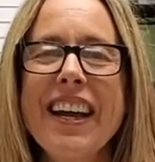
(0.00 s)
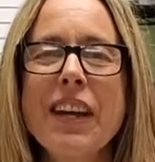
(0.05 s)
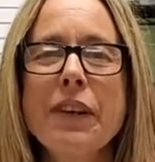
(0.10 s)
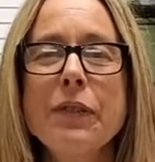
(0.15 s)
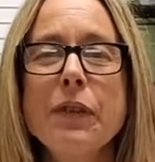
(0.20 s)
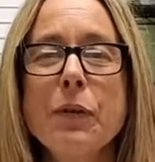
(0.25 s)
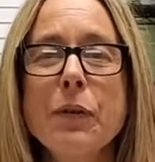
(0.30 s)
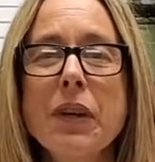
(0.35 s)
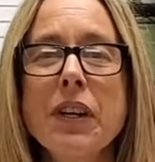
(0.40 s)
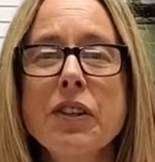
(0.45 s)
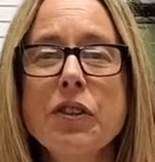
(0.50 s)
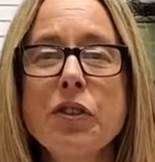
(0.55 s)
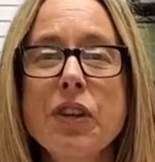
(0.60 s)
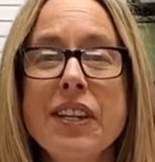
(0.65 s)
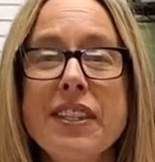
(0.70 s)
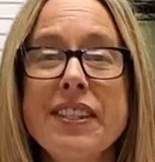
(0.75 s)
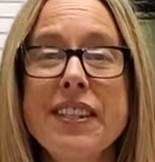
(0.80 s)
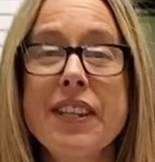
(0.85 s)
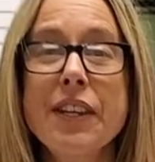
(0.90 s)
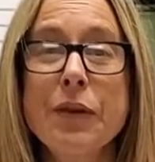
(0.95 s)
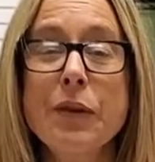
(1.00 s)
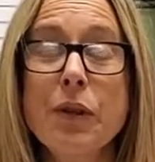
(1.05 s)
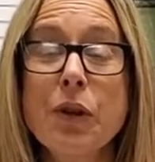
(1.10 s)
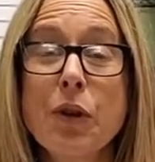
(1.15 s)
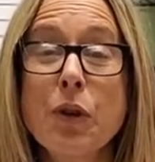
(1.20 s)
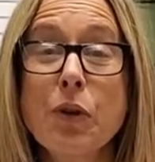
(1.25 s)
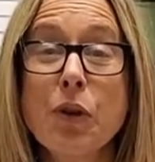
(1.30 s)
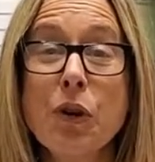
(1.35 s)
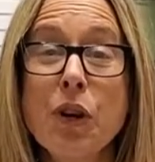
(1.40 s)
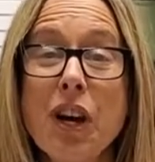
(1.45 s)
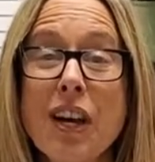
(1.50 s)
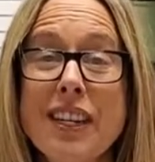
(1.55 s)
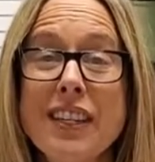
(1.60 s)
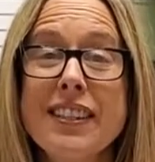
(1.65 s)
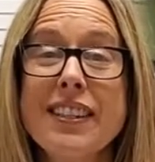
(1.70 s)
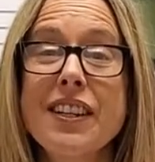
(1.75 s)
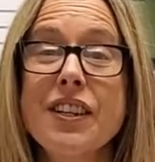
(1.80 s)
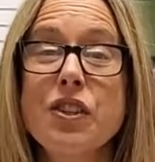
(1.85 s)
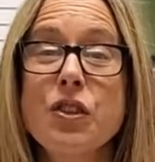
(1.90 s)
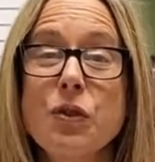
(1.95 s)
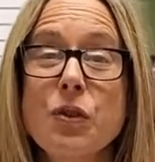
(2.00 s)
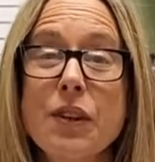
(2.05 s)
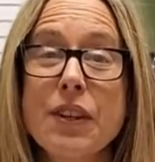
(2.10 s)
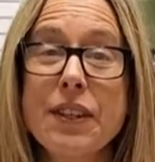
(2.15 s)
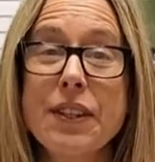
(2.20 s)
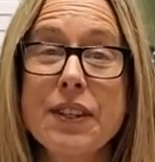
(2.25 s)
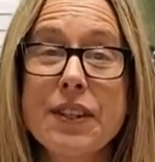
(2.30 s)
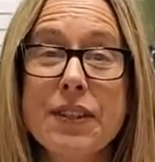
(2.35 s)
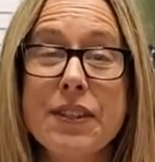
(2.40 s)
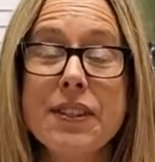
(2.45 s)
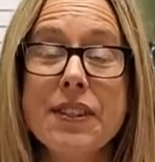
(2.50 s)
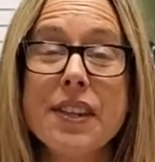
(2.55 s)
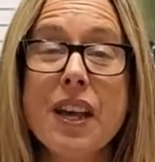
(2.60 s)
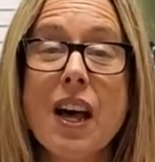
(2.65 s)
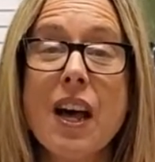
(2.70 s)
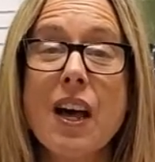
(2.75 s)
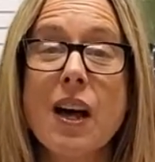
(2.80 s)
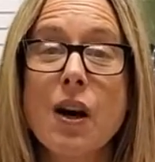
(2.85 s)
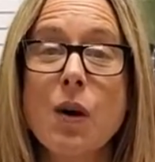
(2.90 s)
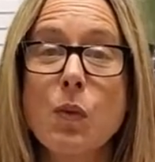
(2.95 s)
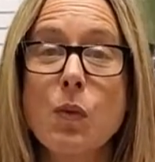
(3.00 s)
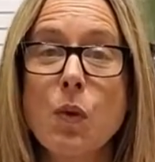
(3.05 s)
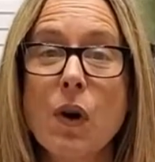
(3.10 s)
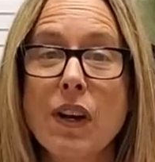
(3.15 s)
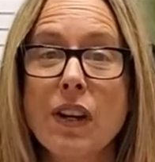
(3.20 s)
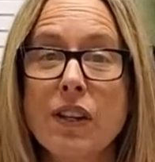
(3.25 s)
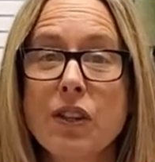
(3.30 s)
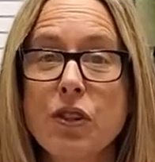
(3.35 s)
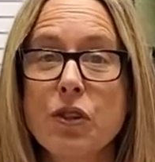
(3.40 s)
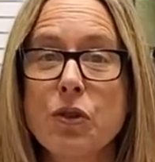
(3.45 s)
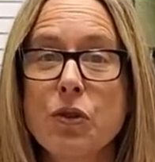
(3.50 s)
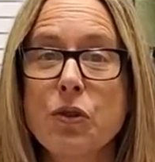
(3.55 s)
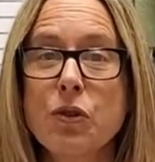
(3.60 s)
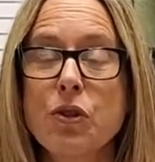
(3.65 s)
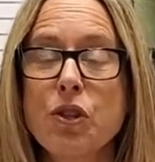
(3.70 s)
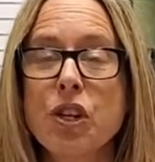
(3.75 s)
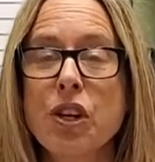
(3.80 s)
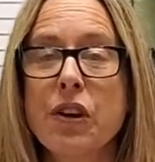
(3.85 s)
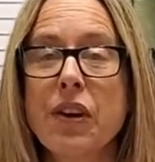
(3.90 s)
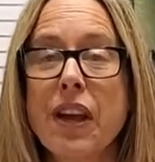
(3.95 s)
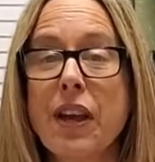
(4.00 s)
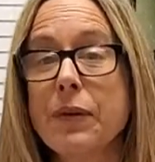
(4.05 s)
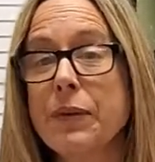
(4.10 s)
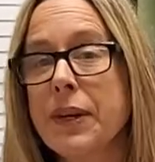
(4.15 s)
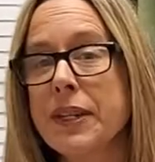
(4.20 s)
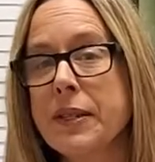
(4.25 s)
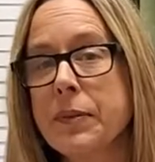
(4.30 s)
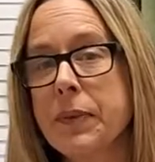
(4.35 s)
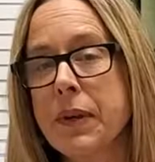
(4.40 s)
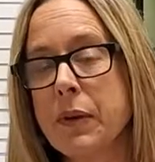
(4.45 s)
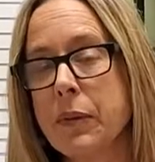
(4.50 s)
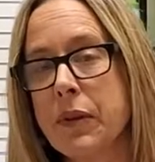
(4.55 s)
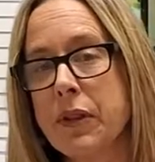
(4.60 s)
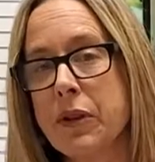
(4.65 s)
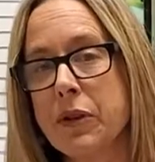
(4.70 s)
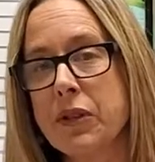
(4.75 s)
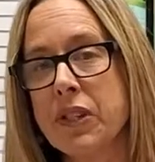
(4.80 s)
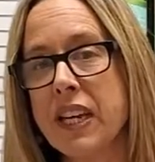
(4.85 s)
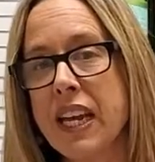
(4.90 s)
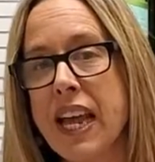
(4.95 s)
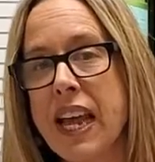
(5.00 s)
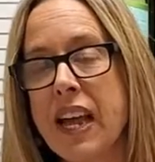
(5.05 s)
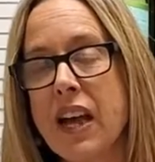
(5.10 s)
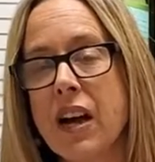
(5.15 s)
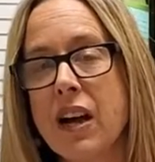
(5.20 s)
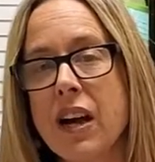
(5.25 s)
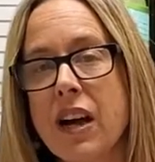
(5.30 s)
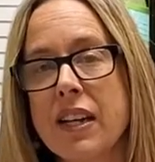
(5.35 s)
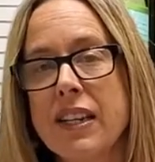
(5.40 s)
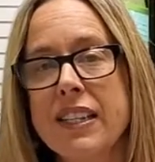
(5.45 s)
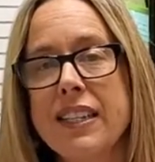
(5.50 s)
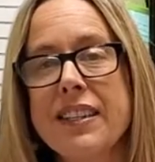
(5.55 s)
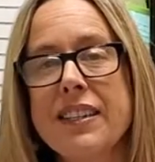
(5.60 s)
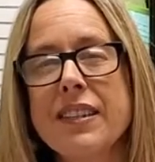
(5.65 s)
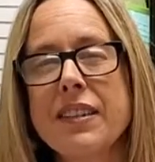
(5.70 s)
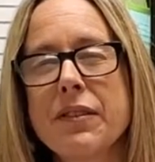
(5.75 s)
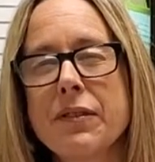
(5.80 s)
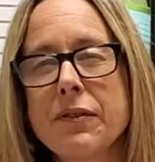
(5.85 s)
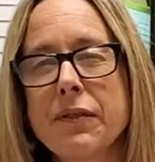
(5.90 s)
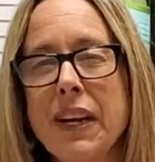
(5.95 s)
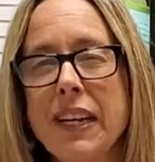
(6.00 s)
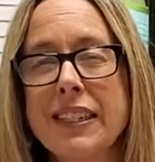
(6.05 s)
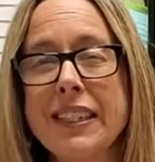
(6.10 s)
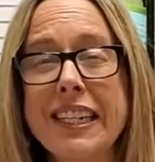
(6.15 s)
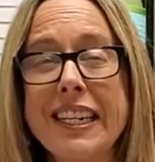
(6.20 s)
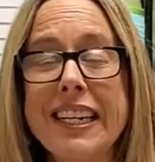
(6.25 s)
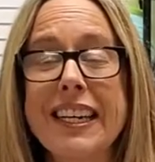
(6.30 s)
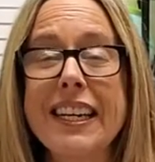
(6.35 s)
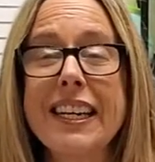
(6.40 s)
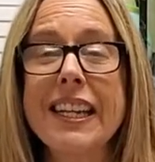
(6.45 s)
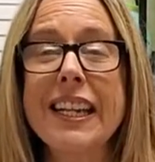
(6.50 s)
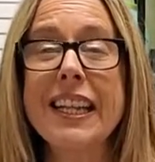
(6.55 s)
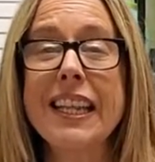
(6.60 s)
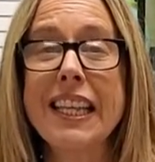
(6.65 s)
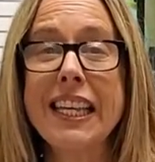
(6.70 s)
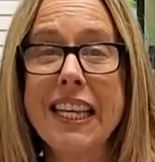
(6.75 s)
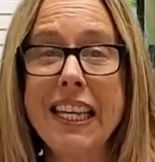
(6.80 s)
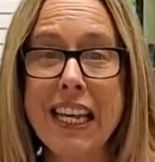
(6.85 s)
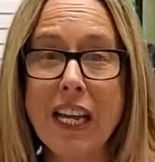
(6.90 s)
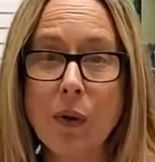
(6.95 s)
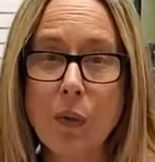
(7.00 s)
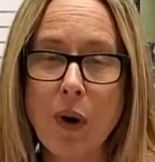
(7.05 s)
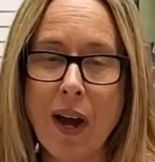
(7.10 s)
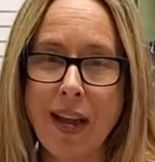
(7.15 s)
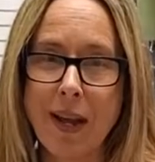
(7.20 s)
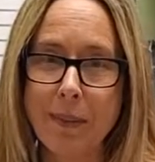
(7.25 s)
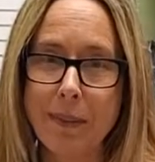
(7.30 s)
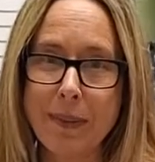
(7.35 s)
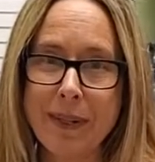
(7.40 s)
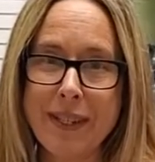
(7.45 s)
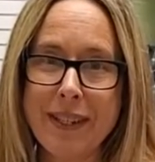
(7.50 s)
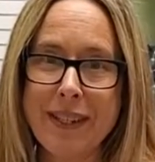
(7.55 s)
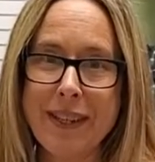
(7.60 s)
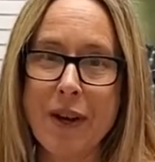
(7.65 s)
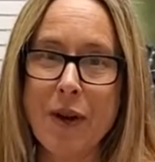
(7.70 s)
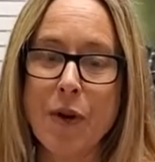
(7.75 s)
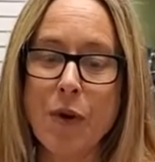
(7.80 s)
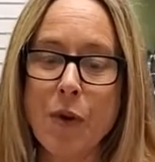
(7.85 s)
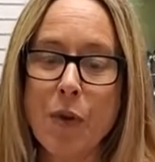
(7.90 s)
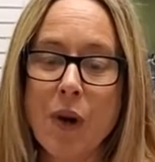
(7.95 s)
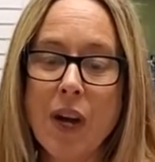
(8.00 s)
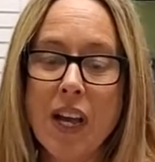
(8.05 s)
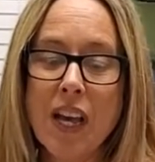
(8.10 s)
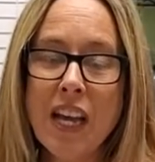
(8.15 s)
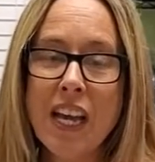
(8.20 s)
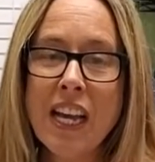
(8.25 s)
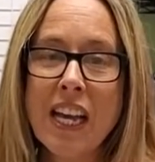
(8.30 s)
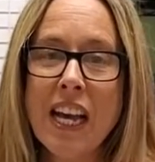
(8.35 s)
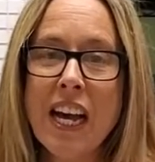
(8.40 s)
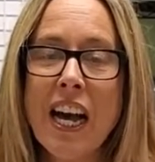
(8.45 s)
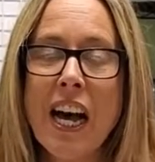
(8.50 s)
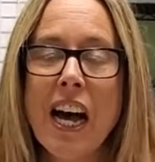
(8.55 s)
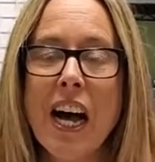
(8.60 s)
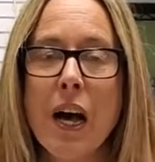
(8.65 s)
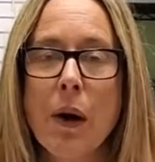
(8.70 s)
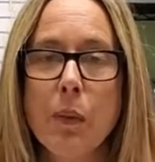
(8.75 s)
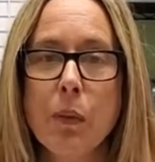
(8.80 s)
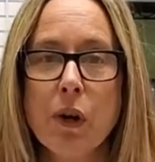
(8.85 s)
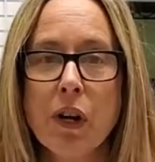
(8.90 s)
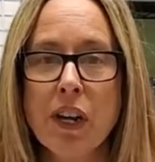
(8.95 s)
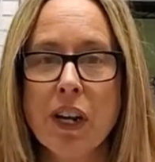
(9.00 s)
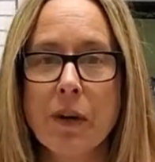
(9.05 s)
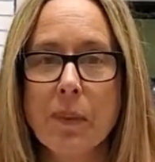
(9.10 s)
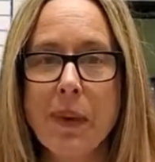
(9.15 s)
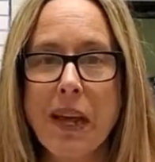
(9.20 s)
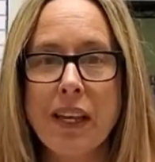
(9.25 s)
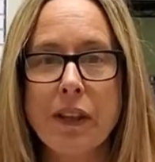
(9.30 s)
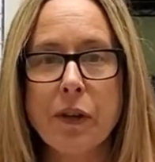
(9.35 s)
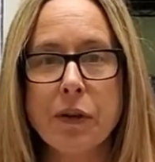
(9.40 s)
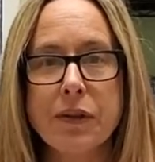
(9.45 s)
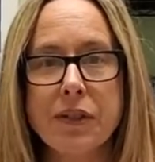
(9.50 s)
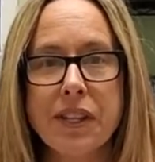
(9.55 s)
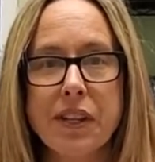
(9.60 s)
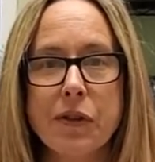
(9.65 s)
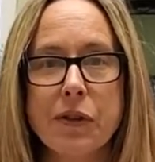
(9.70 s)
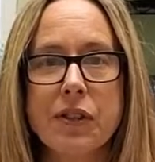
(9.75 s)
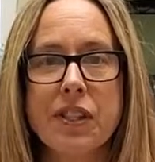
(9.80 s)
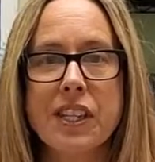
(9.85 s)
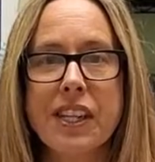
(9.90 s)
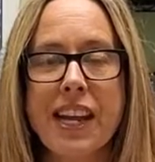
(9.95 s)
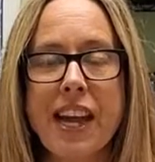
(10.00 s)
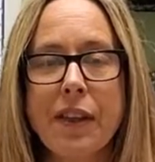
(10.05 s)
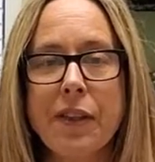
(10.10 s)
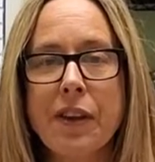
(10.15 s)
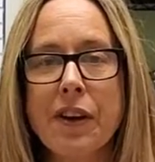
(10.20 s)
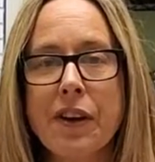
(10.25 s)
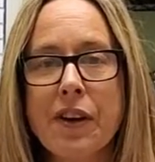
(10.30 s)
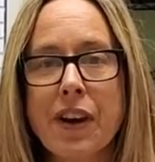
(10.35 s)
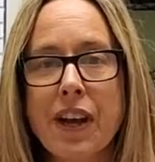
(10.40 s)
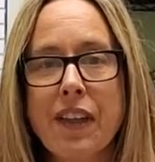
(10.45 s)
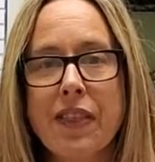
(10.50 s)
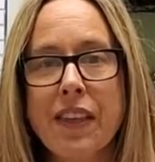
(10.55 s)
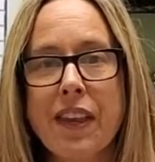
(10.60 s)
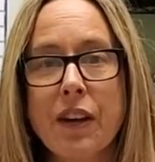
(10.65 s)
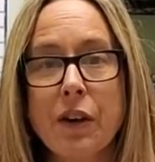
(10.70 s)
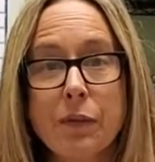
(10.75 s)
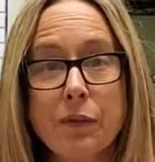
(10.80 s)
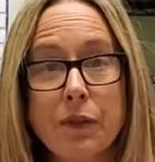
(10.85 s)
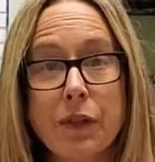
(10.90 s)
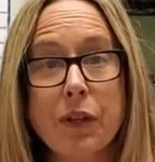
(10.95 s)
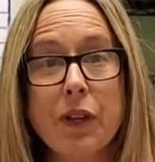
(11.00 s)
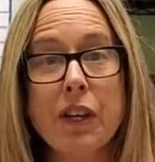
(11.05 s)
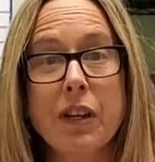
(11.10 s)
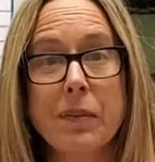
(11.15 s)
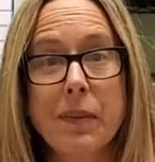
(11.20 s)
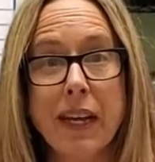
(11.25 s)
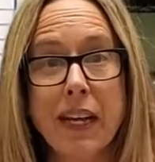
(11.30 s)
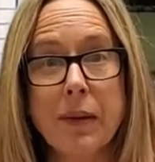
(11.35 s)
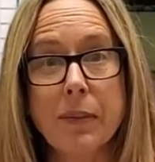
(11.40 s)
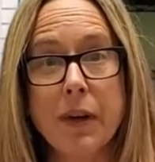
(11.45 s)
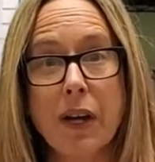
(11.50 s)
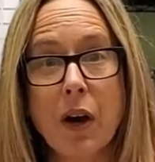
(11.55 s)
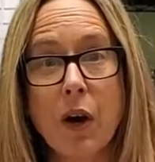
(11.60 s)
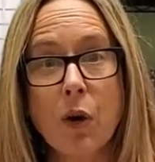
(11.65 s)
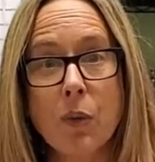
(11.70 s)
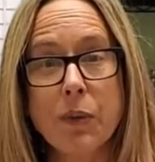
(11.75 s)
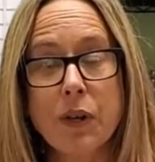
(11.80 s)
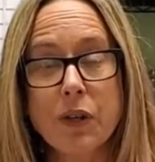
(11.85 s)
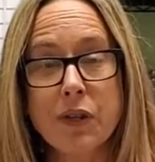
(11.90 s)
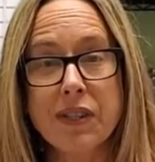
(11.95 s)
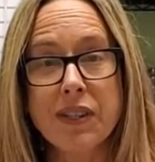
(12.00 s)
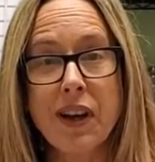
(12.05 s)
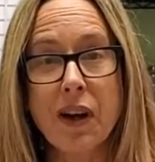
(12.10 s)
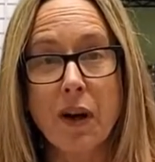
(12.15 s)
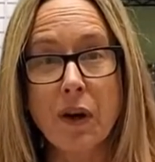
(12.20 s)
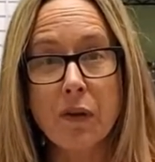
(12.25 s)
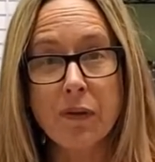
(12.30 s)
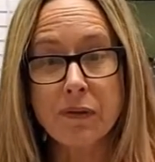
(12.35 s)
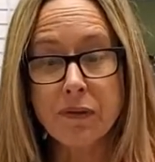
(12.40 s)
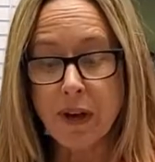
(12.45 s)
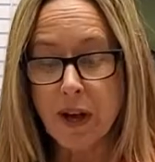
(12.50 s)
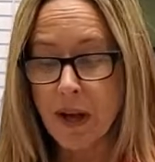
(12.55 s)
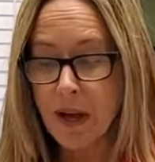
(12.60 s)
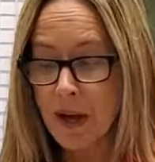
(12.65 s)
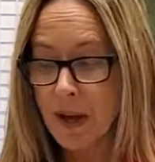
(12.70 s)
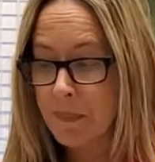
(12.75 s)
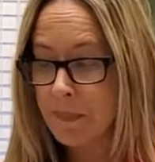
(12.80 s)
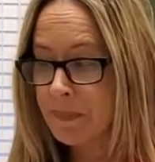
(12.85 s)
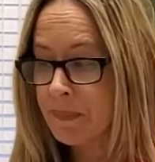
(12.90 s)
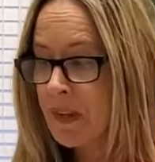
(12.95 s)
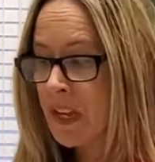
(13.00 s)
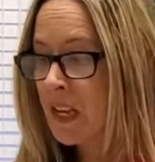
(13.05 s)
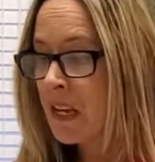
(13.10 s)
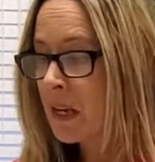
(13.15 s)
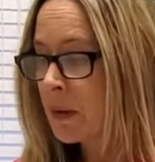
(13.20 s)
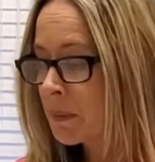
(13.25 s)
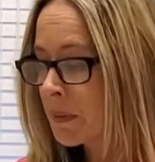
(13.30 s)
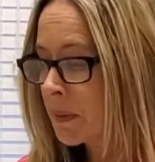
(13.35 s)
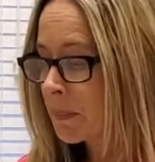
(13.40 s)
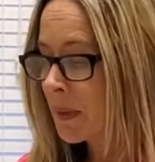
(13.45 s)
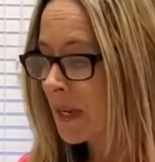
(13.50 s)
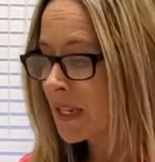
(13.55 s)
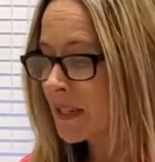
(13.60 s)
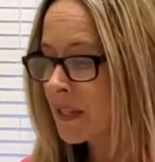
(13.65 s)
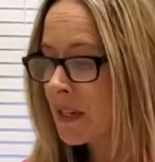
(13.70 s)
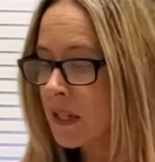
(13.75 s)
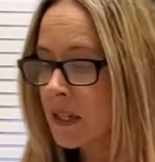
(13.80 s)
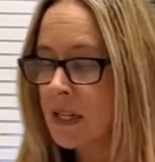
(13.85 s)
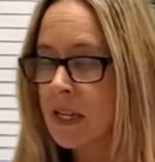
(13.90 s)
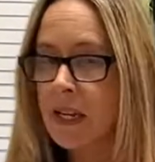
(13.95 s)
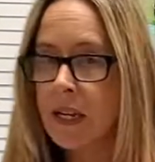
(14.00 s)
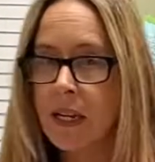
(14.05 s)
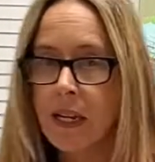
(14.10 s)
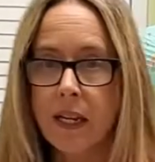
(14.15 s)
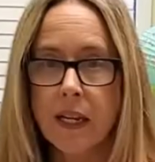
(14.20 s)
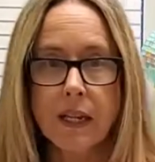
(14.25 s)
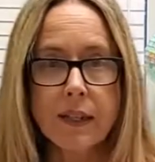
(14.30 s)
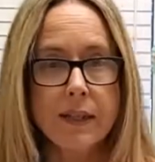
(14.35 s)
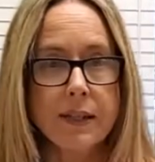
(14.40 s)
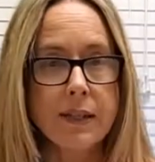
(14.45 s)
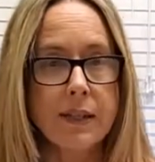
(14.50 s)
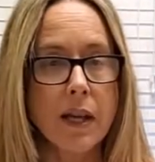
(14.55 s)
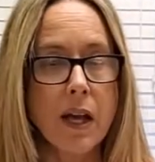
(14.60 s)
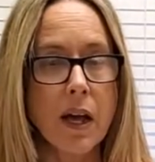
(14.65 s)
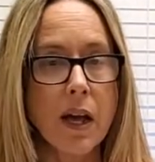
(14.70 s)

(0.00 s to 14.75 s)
everyone, Tracy here with Coco Con Essential Oils. Wanted to share a recipe with you today on disinfectant cleaning wipes. So we're going to make those here together, and then hopefully you can make them at home yourself. But basically it's